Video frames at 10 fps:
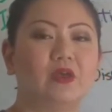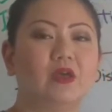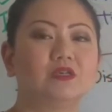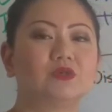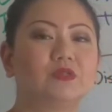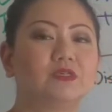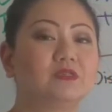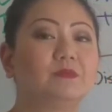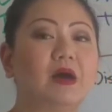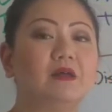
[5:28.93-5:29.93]
So this is
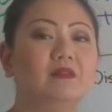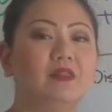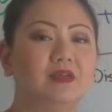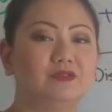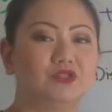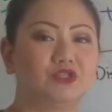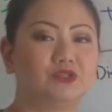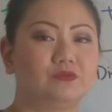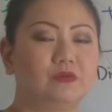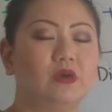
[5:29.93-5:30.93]
about lunch.
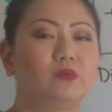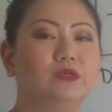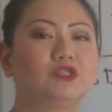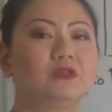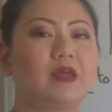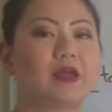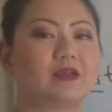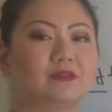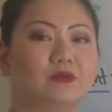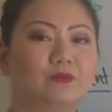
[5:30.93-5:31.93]
Would you
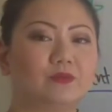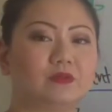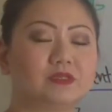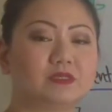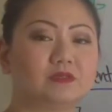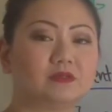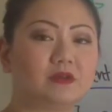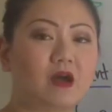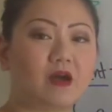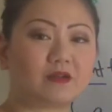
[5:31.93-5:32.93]
like the
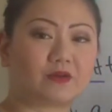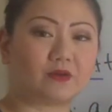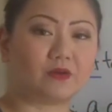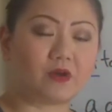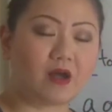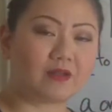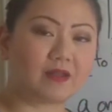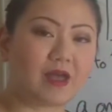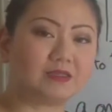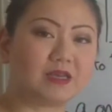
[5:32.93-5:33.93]
hot girl or hot
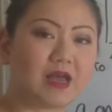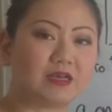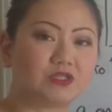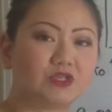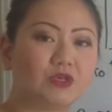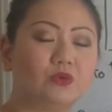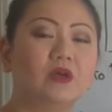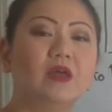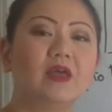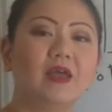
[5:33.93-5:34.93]
guy to ask you,
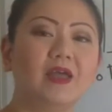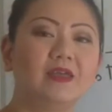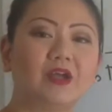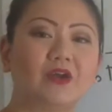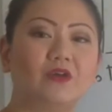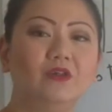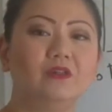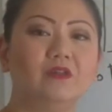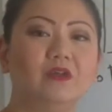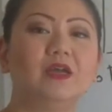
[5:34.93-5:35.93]
"Hey
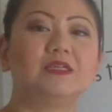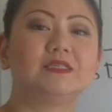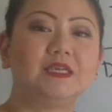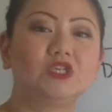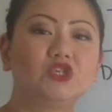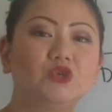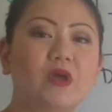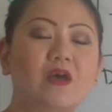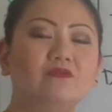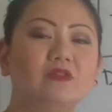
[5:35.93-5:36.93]
Carol, did you
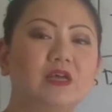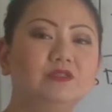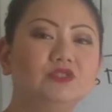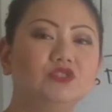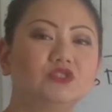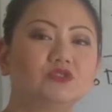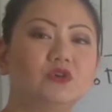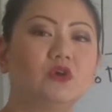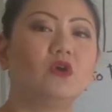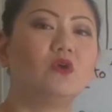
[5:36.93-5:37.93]
have lunch?"
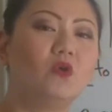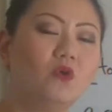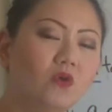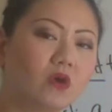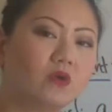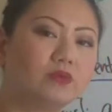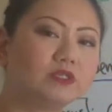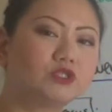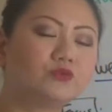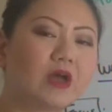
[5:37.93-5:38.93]
Or
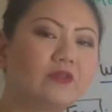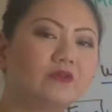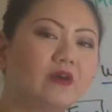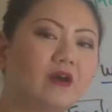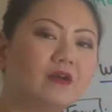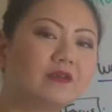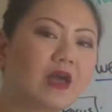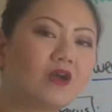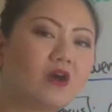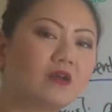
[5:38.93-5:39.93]
would you rather the hot
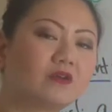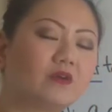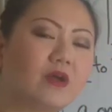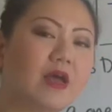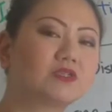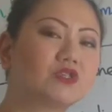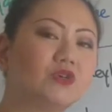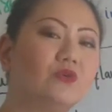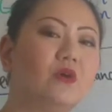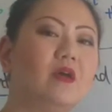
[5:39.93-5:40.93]
guy or hot girl ask
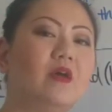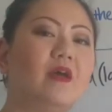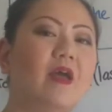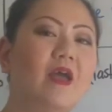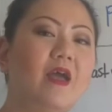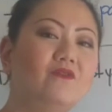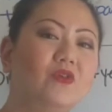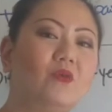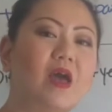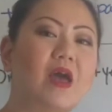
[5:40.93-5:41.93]
you, "Have
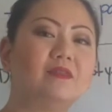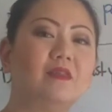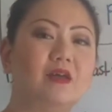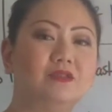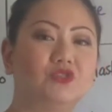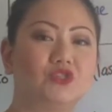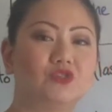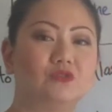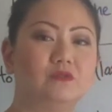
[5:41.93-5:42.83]
you had lunch?"